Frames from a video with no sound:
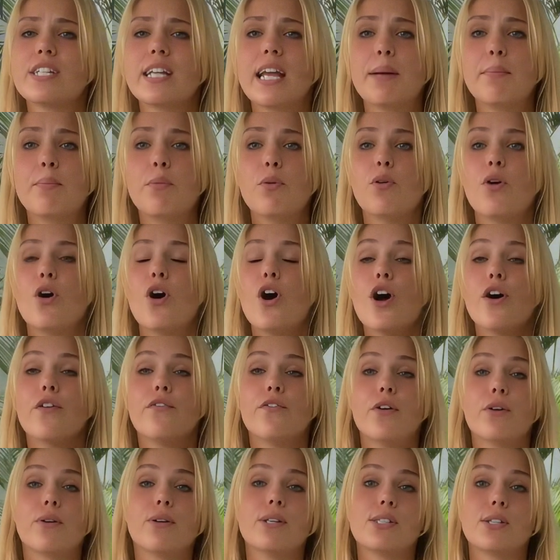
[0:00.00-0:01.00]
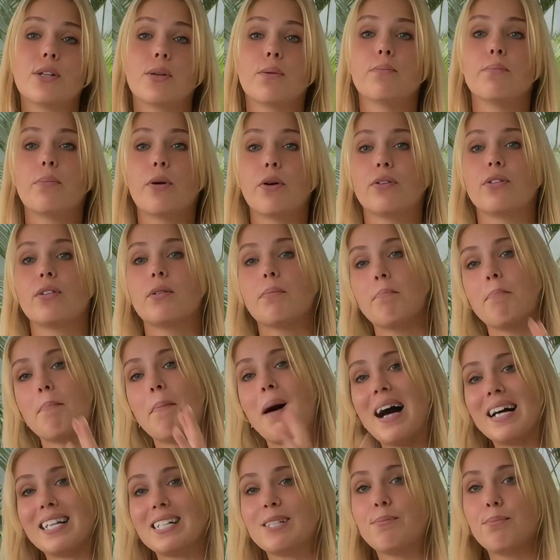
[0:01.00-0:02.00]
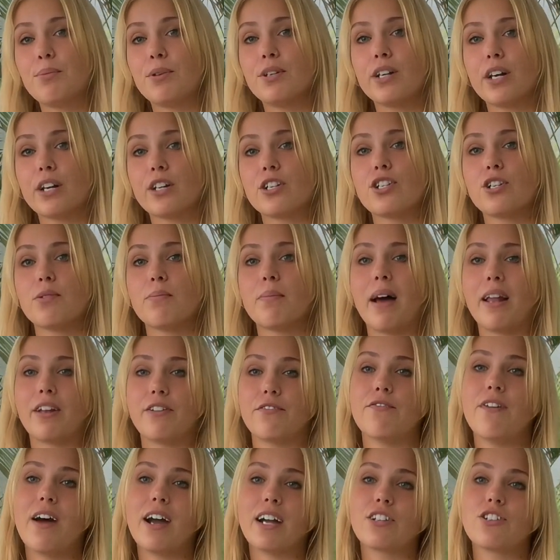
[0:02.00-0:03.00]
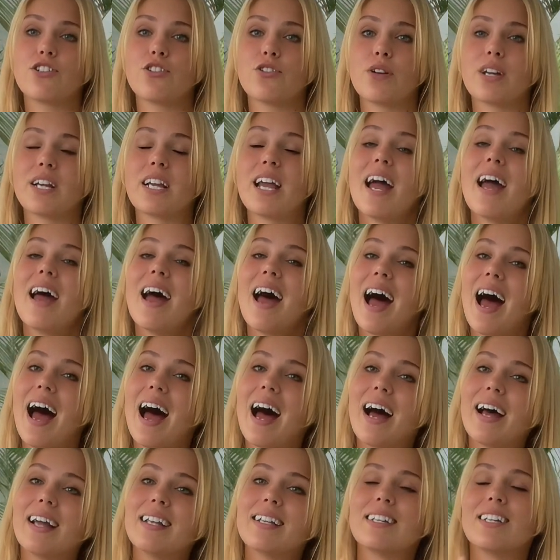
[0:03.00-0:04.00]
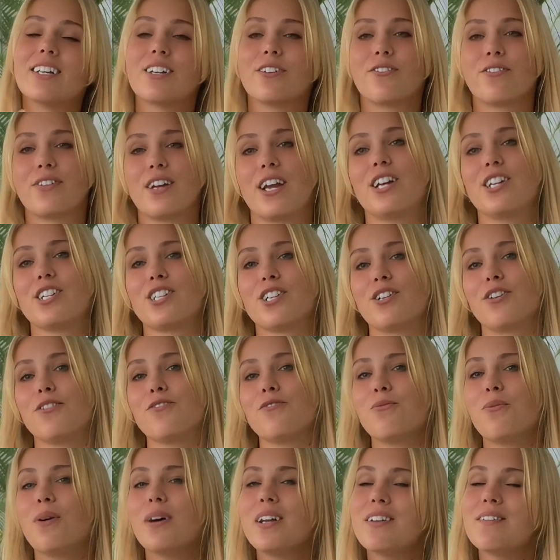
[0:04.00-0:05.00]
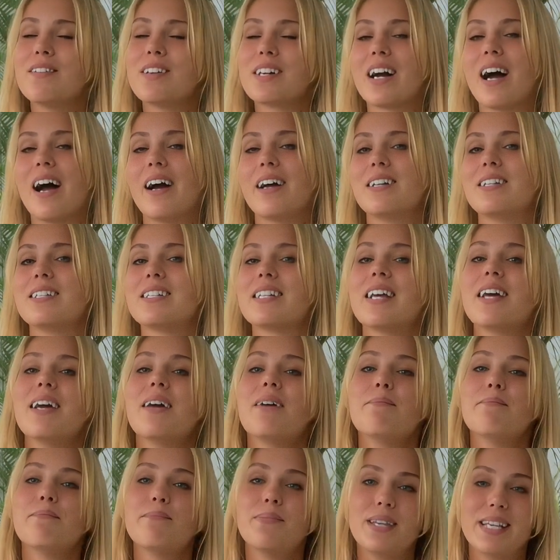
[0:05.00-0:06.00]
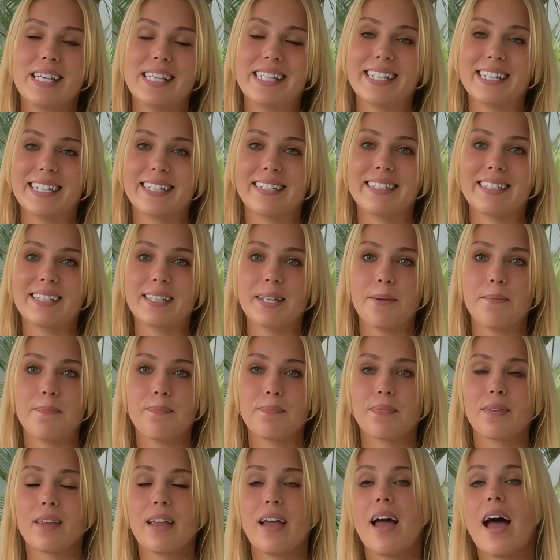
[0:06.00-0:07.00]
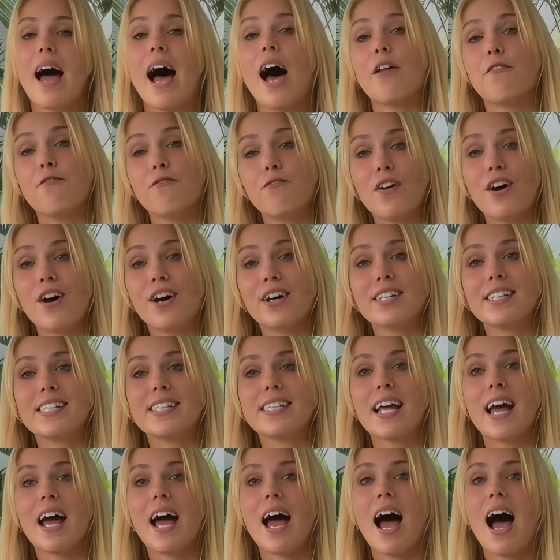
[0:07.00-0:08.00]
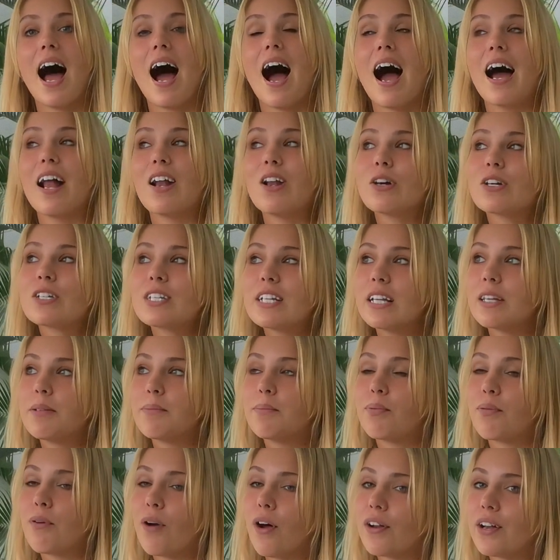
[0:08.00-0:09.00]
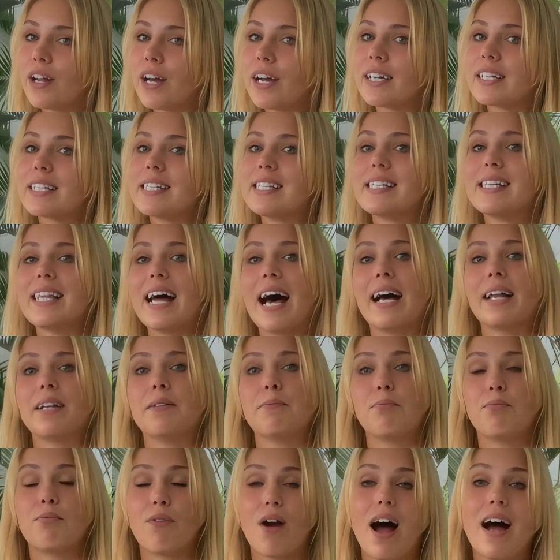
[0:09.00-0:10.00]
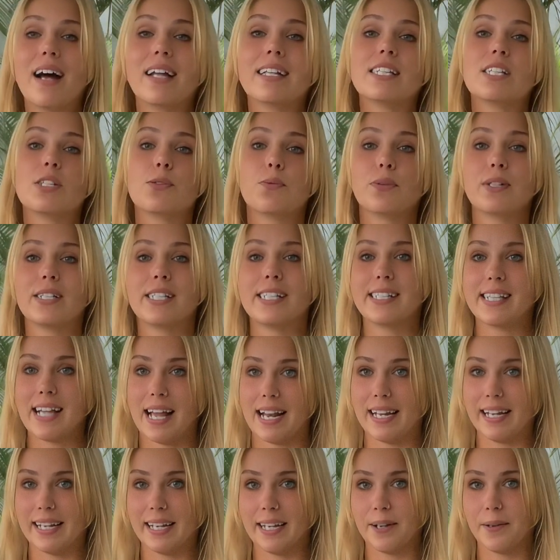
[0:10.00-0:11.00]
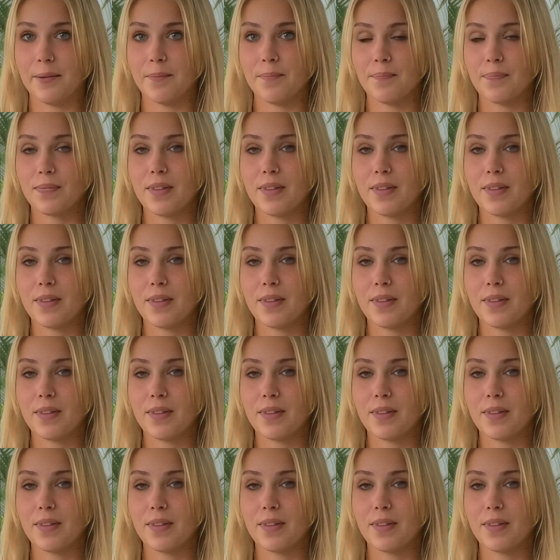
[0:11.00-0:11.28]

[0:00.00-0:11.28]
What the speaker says: table, focused on both mass production manufacturing and the creation of one of a kind pieces. At first, I looked at the products that brands were selling.